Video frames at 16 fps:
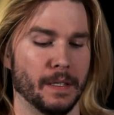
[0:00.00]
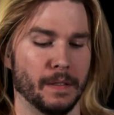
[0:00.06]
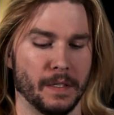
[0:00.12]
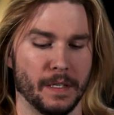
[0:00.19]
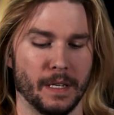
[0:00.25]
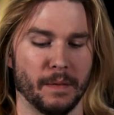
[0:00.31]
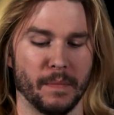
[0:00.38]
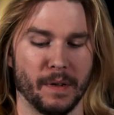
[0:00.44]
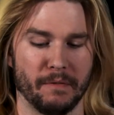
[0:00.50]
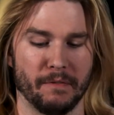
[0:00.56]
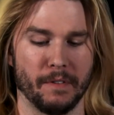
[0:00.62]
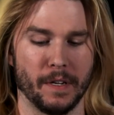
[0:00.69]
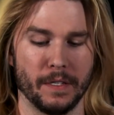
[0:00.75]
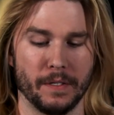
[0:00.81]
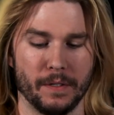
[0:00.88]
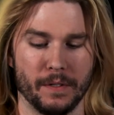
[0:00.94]
Set my
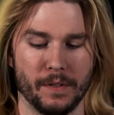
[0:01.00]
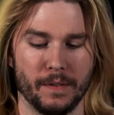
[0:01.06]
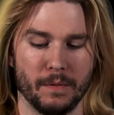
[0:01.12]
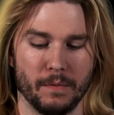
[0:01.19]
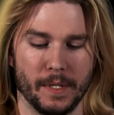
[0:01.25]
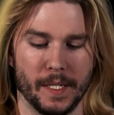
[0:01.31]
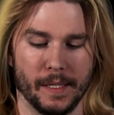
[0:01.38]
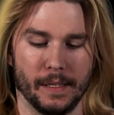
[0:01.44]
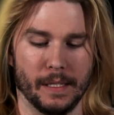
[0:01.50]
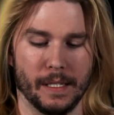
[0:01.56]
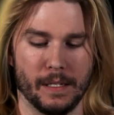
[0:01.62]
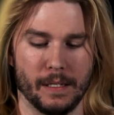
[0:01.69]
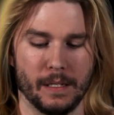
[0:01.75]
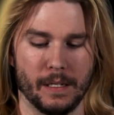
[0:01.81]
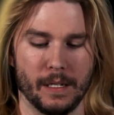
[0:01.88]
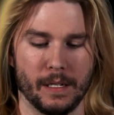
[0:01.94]
phaser to
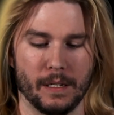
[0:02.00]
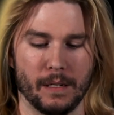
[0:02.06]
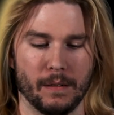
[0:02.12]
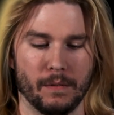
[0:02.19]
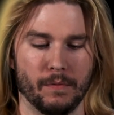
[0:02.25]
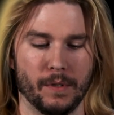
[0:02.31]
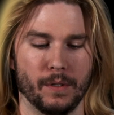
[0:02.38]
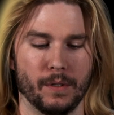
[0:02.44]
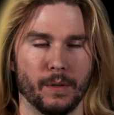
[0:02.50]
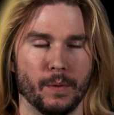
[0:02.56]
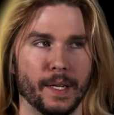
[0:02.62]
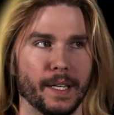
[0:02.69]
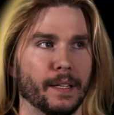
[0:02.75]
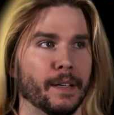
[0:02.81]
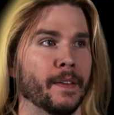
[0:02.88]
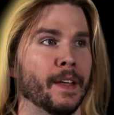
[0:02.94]
realistic real
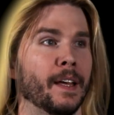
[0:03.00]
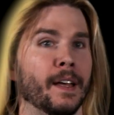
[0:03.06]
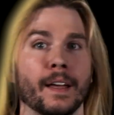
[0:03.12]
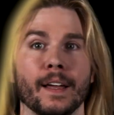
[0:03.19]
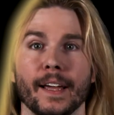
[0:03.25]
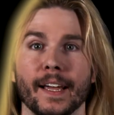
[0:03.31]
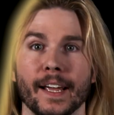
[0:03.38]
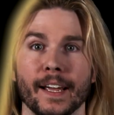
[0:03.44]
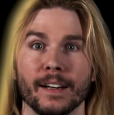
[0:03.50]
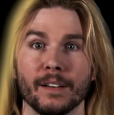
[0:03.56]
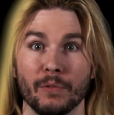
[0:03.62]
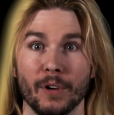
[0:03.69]
quick. And